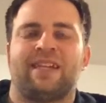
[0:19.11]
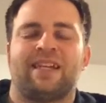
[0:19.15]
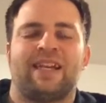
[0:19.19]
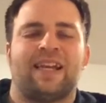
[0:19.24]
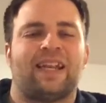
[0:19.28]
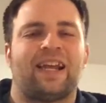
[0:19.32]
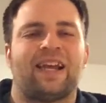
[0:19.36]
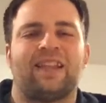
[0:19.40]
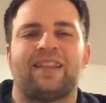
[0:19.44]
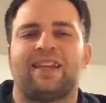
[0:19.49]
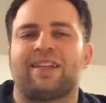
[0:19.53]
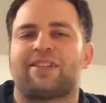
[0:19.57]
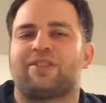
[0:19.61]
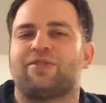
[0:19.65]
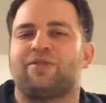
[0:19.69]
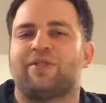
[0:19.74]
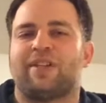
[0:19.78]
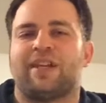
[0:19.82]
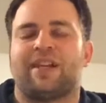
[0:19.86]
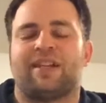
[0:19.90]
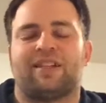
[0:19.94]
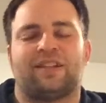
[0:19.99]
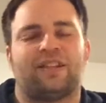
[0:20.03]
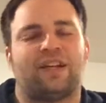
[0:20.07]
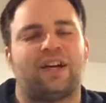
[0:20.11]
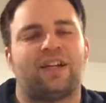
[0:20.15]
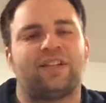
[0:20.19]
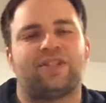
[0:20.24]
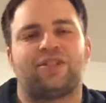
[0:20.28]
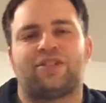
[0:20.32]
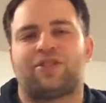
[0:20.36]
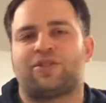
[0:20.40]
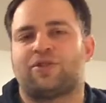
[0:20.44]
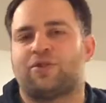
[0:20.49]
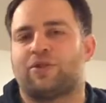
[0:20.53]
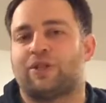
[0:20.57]
And I like doing that at
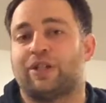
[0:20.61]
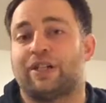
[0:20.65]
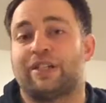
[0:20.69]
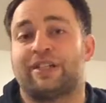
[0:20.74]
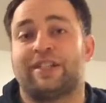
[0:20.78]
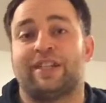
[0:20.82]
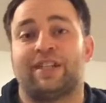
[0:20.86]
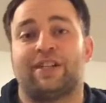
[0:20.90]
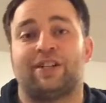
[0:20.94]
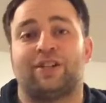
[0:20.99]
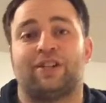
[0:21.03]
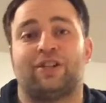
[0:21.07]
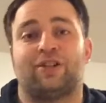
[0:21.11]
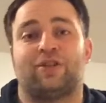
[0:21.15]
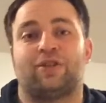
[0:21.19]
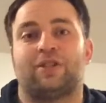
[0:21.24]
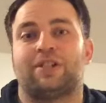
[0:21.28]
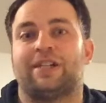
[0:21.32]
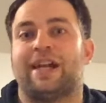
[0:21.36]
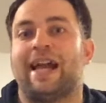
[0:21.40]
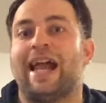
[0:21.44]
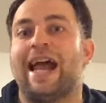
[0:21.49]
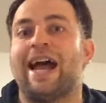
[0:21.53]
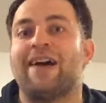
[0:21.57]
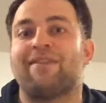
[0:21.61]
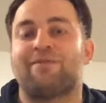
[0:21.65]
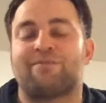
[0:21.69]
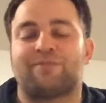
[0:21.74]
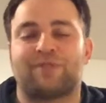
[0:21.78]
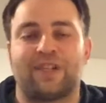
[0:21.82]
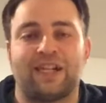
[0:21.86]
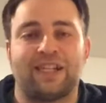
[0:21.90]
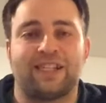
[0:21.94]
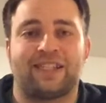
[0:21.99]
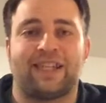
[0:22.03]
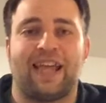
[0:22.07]
lunch or at dinner or
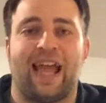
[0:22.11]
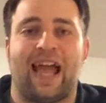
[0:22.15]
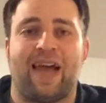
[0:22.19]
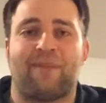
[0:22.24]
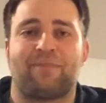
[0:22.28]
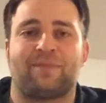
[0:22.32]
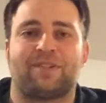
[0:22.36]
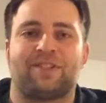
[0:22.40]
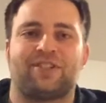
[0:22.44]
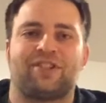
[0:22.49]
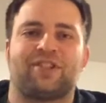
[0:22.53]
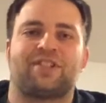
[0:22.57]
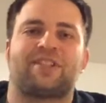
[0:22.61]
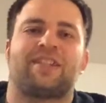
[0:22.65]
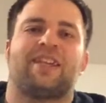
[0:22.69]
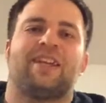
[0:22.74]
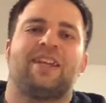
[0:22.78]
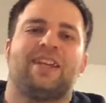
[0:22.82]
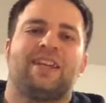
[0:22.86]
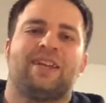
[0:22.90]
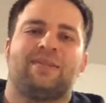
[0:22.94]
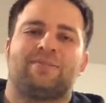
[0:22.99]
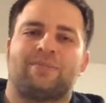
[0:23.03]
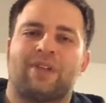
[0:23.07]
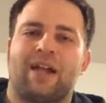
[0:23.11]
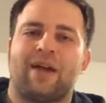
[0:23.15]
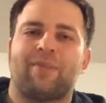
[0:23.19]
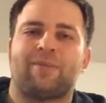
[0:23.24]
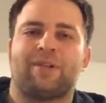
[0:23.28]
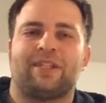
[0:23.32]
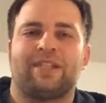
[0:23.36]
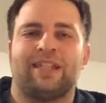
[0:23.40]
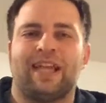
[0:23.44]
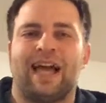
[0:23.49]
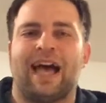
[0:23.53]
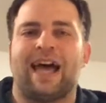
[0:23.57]
half-price apps, just
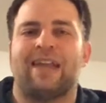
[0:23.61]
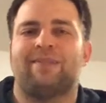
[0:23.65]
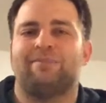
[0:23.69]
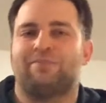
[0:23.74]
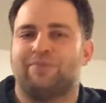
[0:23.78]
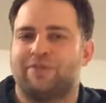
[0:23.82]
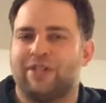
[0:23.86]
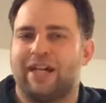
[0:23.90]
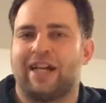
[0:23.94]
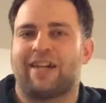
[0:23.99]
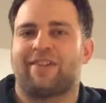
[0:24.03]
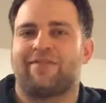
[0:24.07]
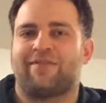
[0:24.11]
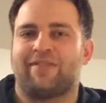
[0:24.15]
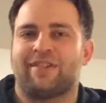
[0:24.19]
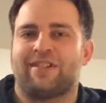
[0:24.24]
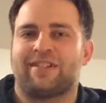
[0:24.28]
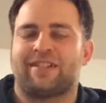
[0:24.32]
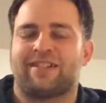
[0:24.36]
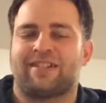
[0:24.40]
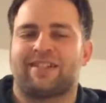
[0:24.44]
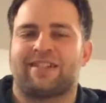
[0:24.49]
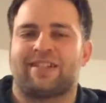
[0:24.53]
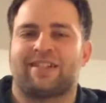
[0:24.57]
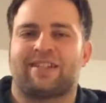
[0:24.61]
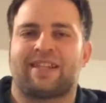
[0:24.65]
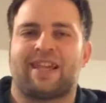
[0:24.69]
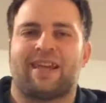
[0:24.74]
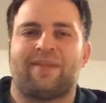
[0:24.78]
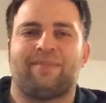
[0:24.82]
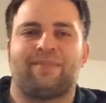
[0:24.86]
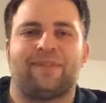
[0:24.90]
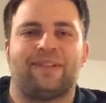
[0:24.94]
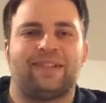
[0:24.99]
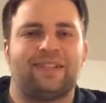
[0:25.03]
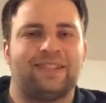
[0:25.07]
probably not breakfast because
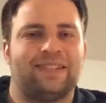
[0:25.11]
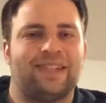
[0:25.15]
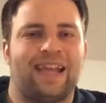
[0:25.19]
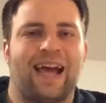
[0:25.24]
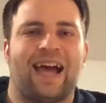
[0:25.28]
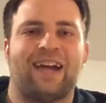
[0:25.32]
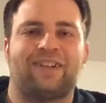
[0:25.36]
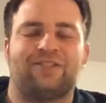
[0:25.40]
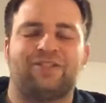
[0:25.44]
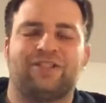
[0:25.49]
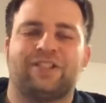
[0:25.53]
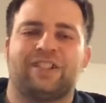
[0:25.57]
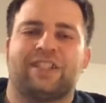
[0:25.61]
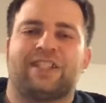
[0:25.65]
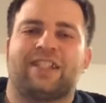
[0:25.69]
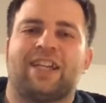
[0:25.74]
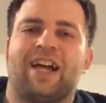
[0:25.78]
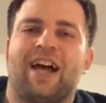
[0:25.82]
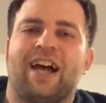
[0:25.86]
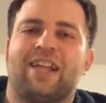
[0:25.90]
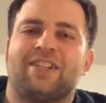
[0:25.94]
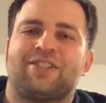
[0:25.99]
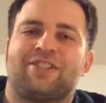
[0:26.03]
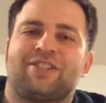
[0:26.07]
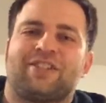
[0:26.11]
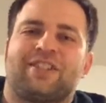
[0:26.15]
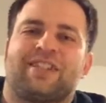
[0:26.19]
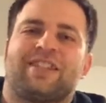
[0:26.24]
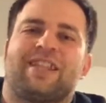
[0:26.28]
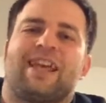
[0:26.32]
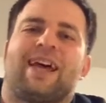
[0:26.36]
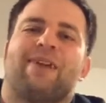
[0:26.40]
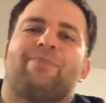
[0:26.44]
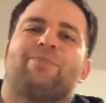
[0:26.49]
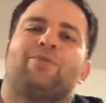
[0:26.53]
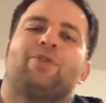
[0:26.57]
I'm not really conscious at
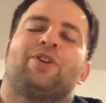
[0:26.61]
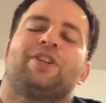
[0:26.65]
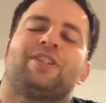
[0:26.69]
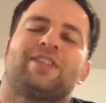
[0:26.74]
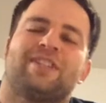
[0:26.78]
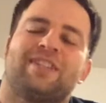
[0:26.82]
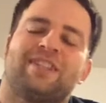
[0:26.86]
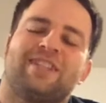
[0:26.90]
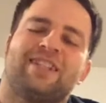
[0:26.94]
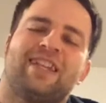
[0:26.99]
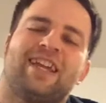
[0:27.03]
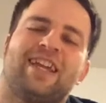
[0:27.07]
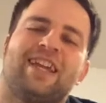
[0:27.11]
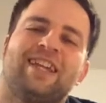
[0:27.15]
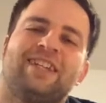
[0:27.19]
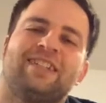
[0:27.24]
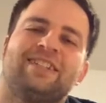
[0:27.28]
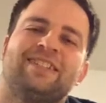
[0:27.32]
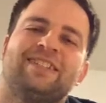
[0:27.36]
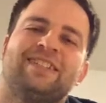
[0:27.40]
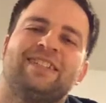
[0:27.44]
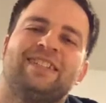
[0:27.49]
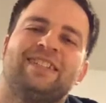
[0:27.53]
that point in the day.